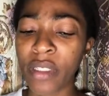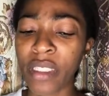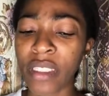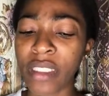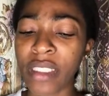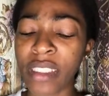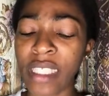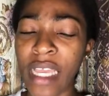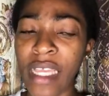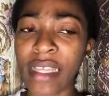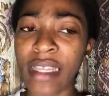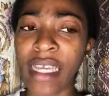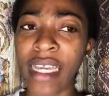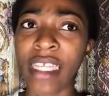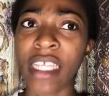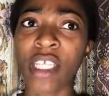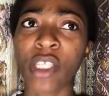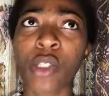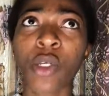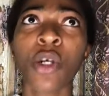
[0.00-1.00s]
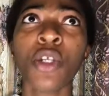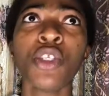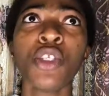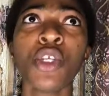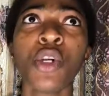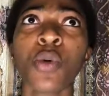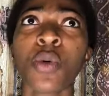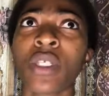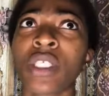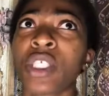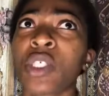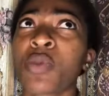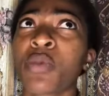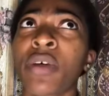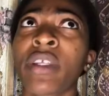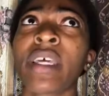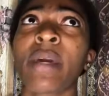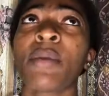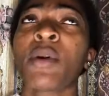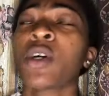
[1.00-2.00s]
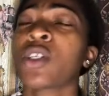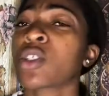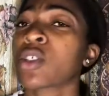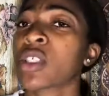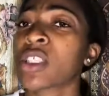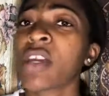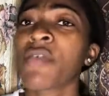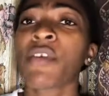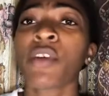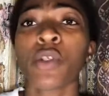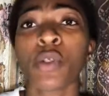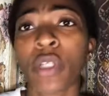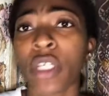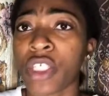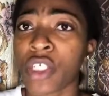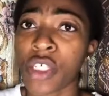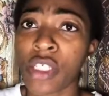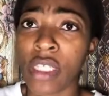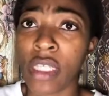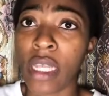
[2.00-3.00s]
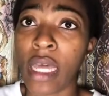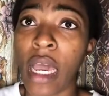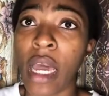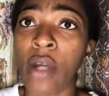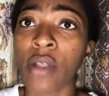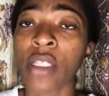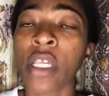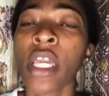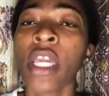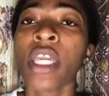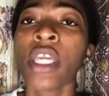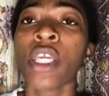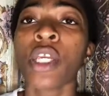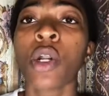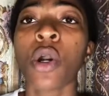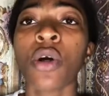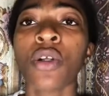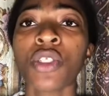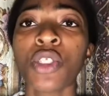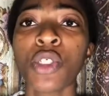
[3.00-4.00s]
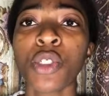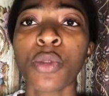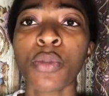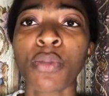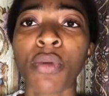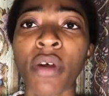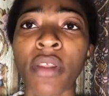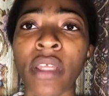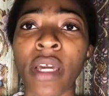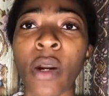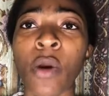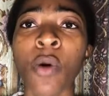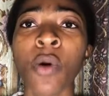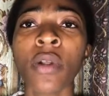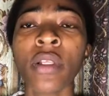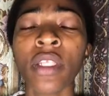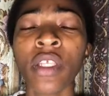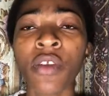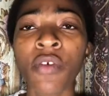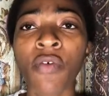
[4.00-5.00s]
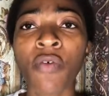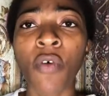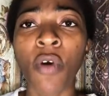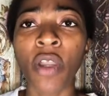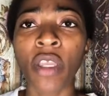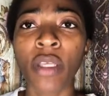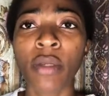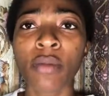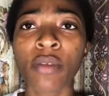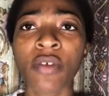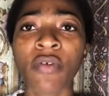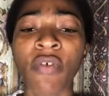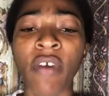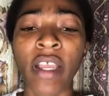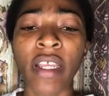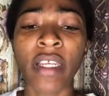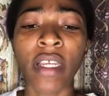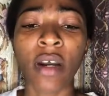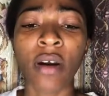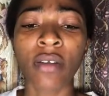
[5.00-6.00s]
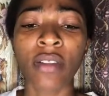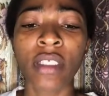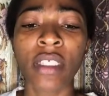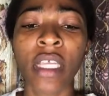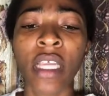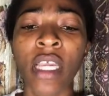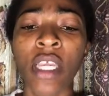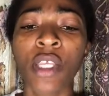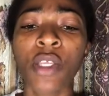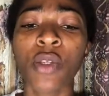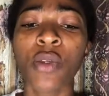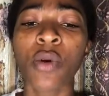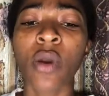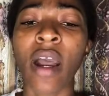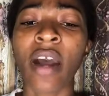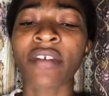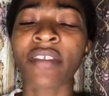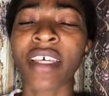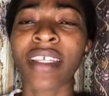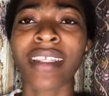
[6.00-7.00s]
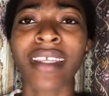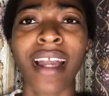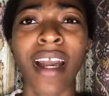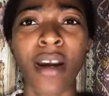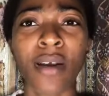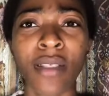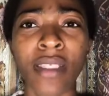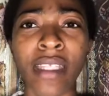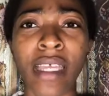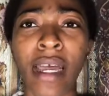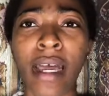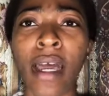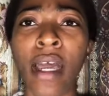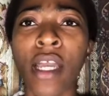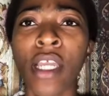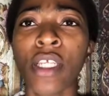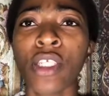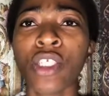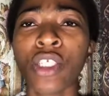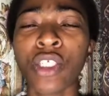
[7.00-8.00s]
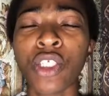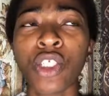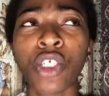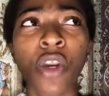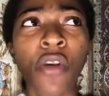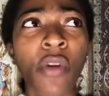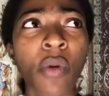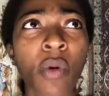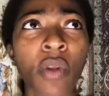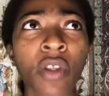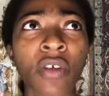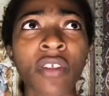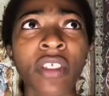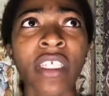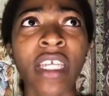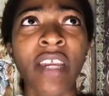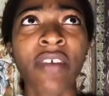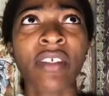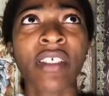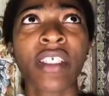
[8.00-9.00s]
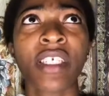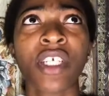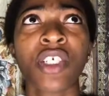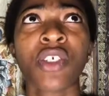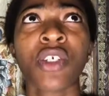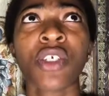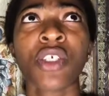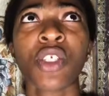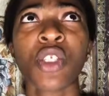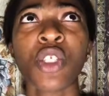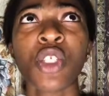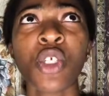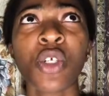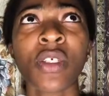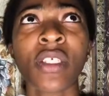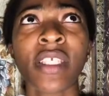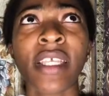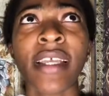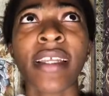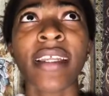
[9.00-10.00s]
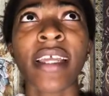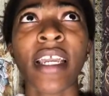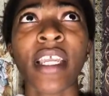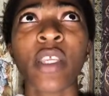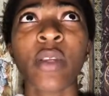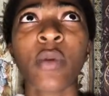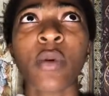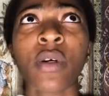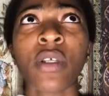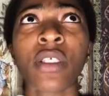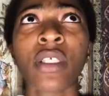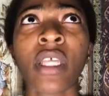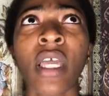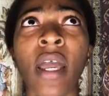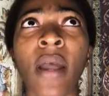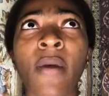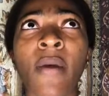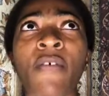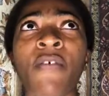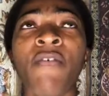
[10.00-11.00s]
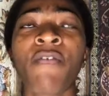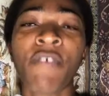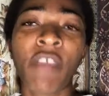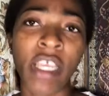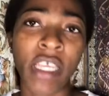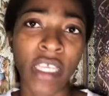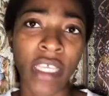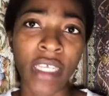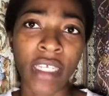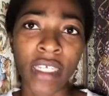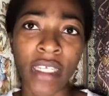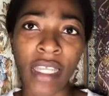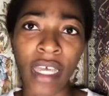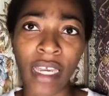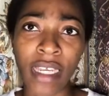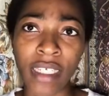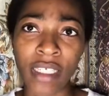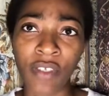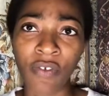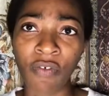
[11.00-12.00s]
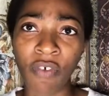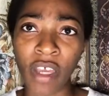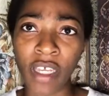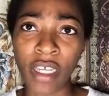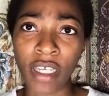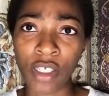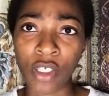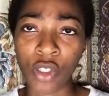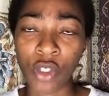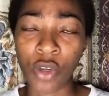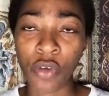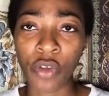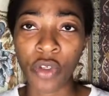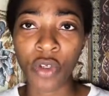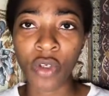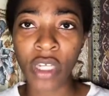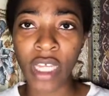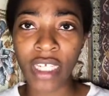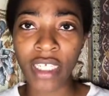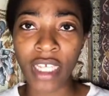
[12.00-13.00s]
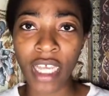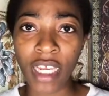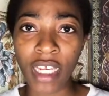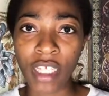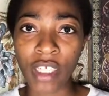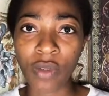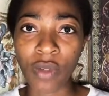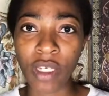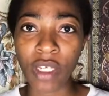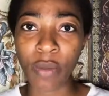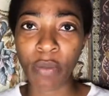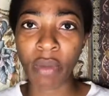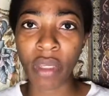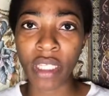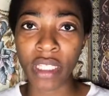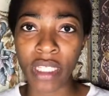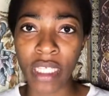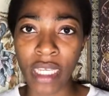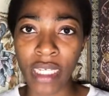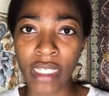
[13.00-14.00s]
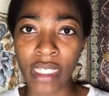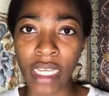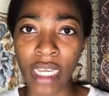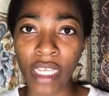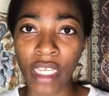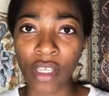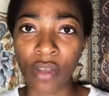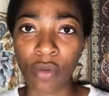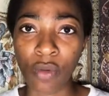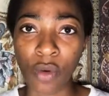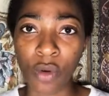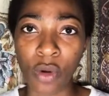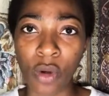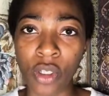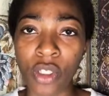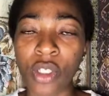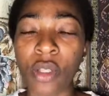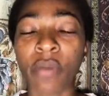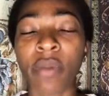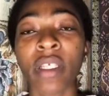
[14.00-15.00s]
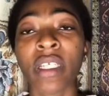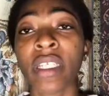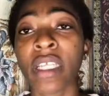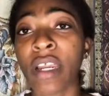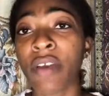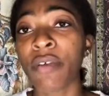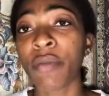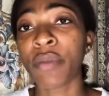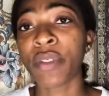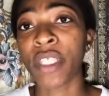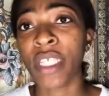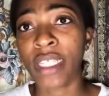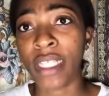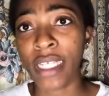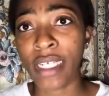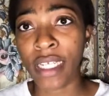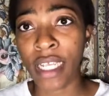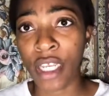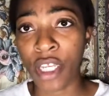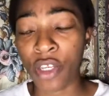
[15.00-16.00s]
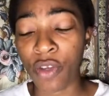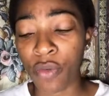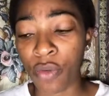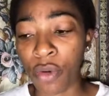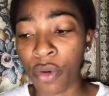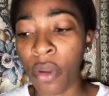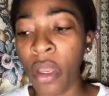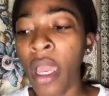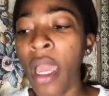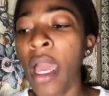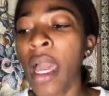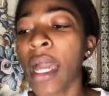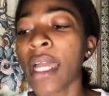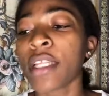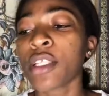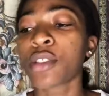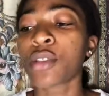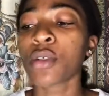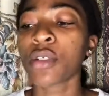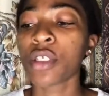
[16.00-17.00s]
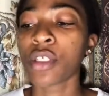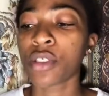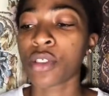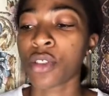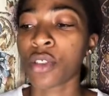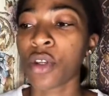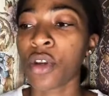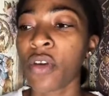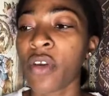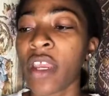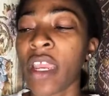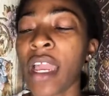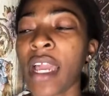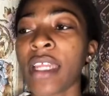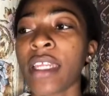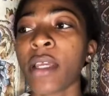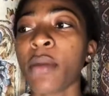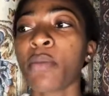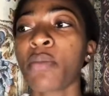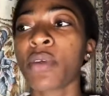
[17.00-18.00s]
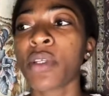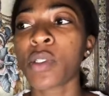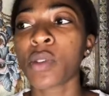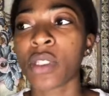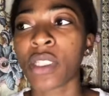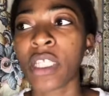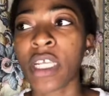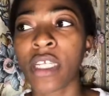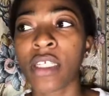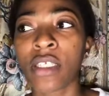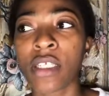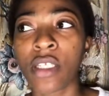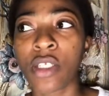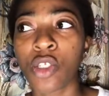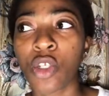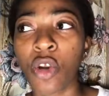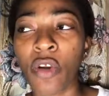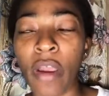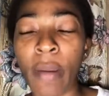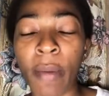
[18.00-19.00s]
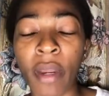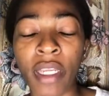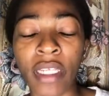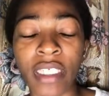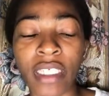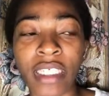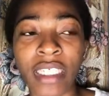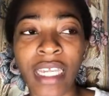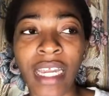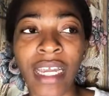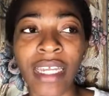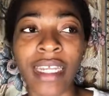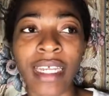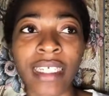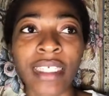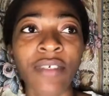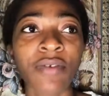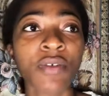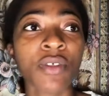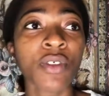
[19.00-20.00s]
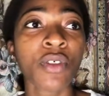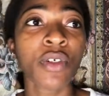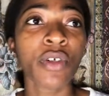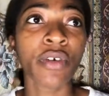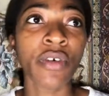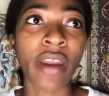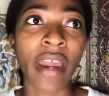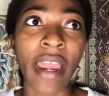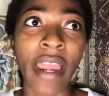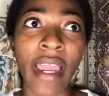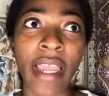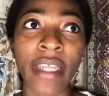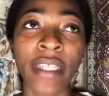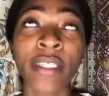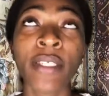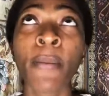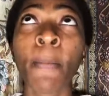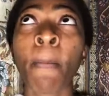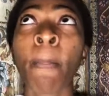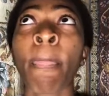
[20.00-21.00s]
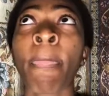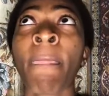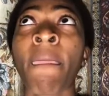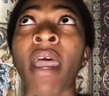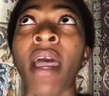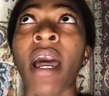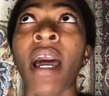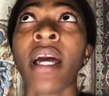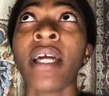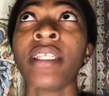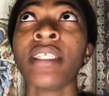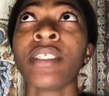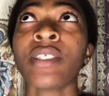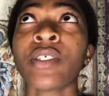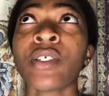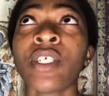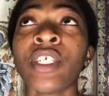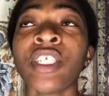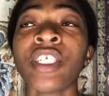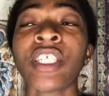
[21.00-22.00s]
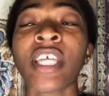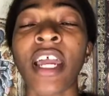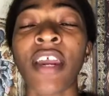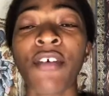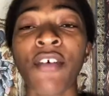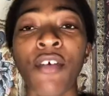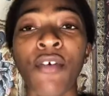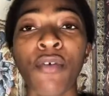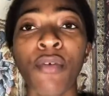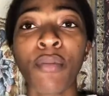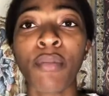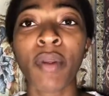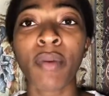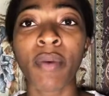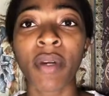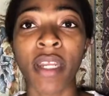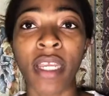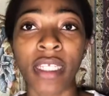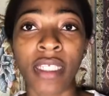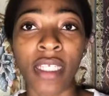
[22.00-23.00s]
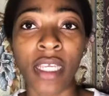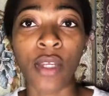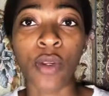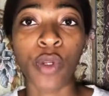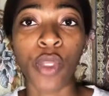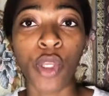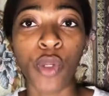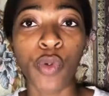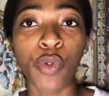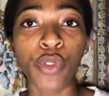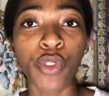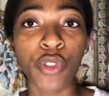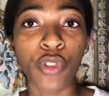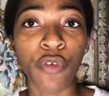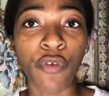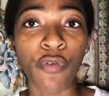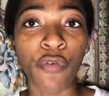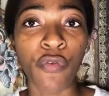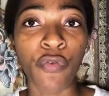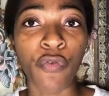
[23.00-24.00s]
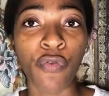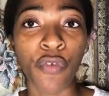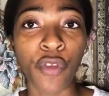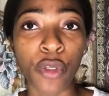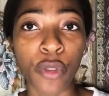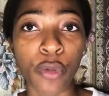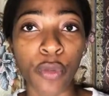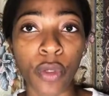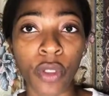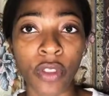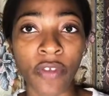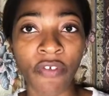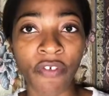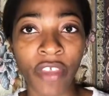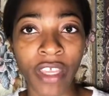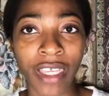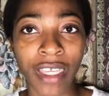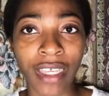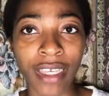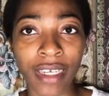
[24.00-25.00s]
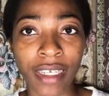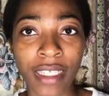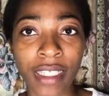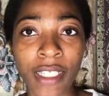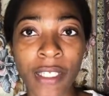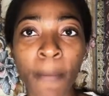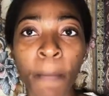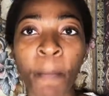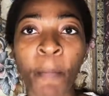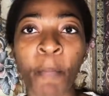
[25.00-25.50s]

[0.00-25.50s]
said that he thought Neo was his brother because on several occasions in the house he called Neo brother, only for him to find out, you know, after the house, that during one of the diary sessions Neo said that he was faking that his father's story. You know that challenge where they painted their hero or something that represented their hero and they told his story, and then Prince was telling his story about his dad and even cried. And in the diary room, Big Brother said, okay, who do you feel was faking it?